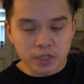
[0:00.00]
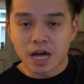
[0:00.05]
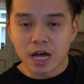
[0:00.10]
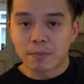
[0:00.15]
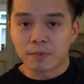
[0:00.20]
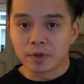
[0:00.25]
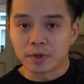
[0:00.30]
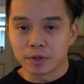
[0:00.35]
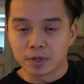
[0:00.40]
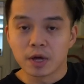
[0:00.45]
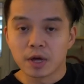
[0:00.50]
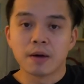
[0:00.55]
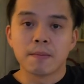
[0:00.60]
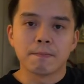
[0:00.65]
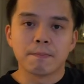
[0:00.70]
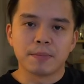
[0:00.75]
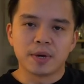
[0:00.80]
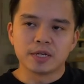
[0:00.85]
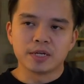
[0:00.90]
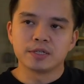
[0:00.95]
happened?
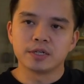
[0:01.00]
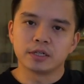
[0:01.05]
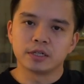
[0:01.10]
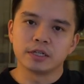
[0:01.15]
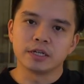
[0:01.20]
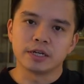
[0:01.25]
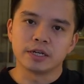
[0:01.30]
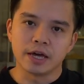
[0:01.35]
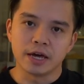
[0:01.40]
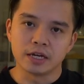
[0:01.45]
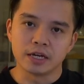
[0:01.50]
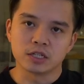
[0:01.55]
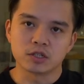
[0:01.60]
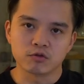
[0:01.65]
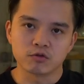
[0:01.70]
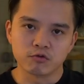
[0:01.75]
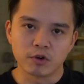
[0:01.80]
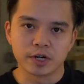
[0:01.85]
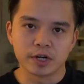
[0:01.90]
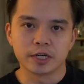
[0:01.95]
Basically, it's
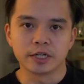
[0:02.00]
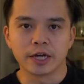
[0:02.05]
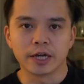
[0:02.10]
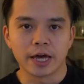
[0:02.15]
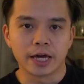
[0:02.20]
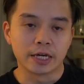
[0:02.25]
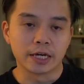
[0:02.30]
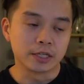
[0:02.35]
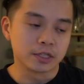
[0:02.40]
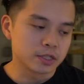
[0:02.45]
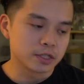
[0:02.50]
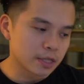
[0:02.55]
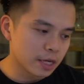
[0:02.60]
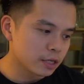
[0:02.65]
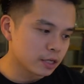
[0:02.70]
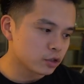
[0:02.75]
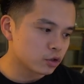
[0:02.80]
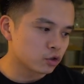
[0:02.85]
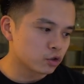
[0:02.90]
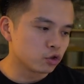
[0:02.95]
running a
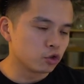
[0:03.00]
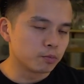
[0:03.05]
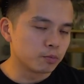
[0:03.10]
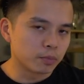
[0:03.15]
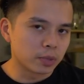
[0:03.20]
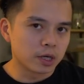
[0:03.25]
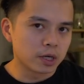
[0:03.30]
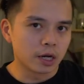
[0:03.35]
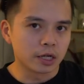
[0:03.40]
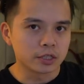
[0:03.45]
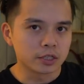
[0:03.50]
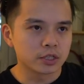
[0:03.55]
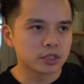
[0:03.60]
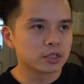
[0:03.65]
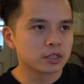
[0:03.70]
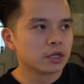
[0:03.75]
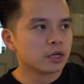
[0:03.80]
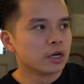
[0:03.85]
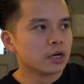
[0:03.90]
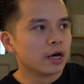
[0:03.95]
Stage 2 Plus
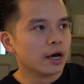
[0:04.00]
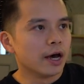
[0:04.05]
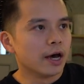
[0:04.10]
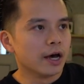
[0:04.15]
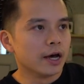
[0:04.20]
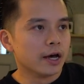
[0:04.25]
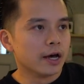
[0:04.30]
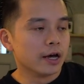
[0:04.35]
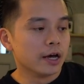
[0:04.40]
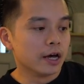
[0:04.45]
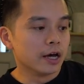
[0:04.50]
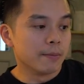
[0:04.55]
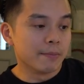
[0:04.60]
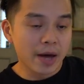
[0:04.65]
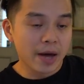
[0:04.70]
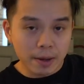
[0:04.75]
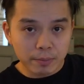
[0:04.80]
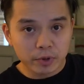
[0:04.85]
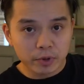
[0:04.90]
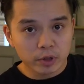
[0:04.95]

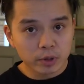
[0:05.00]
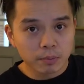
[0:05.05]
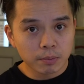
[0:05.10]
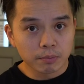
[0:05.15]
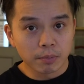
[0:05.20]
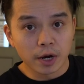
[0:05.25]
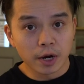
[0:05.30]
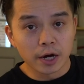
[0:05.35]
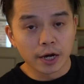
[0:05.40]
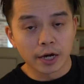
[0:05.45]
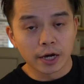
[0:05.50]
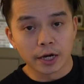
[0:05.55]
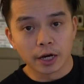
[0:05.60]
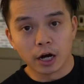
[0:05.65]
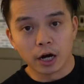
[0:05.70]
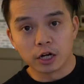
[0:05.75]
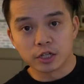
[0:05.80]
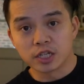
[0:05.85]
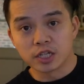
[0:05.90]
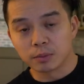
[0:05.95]
map by
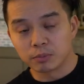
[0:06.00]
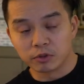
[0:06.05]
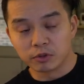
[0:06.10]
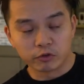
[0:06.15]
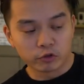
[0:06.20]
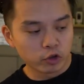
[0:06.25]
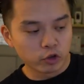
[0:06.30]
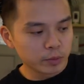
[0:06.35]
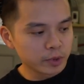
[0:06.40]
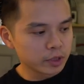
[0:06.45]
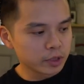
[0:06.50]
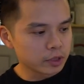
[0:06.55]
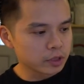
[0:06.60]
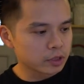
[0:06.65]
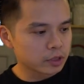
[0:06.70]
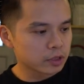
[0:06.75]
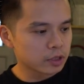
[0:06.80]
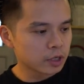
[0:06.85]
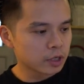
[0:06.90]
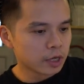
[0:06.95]
Artec
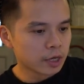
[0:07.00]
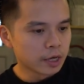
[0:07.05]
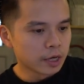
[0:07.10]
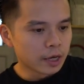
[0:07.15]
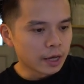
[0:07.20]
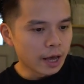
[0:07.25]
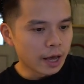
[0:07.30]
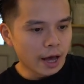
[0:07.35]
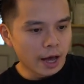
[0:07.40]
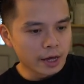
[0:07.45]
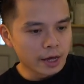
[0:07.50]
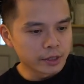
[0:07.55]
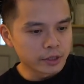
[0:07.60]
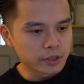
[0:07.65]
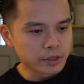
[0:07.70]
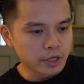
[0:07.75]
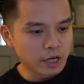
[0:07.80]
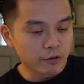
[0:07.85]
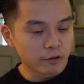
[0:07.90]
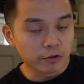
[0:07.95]
Performance,
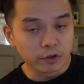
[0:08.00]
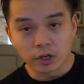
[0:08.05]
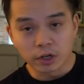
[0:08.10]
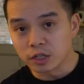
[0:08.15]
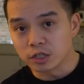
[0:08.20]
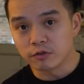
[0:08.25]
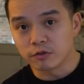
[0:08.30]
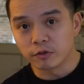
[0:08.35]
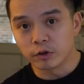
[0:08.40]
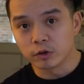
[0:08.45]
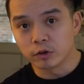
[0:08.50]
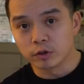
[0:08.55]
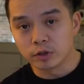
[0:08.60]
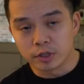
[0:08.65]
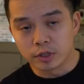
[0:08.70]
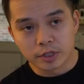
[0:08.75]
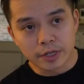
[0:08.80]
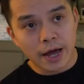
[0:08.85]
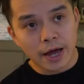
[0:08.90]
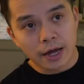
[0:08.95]
and if you'd like to follow
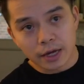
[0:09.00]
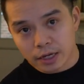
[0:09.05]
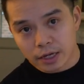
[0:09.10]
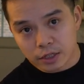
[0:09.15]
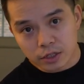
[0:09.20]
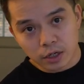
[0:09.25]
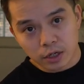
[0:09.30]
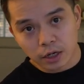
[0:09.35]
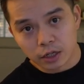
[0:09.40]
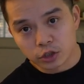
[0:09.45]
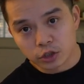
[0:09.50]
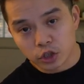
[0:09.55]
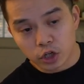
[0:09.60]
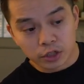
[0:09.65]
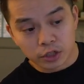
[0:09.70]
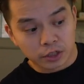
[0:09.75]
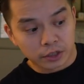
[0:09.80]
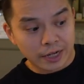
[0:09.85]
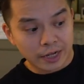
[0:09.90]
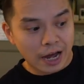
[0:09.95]
that entire
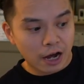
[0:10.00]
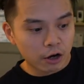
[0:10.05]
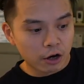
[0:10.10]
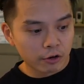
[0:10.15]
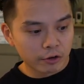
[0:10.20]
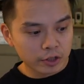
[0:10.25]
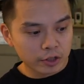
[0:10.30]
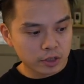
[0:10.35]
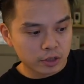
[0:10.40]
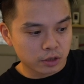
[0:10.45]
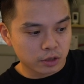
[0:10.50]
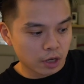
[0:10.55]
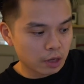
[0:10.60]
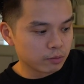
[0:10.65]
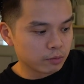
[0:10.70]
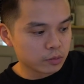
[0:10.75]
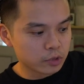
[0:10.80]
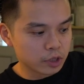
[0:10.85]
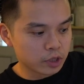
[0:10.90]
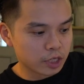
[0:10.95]
journey and how it's
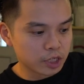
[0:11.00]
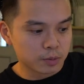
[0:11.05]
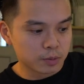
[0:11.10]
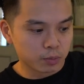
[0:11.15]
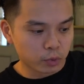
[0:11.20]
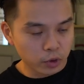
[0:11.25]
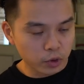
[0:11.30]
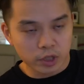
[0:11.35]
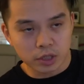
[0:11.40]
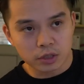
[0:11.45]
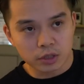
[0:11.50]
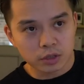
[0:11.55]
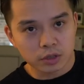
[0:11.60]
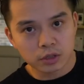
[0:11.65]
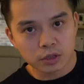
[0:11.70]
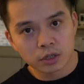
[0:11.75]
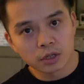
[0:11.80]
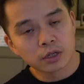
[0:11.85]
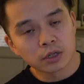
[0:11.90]
come to this point,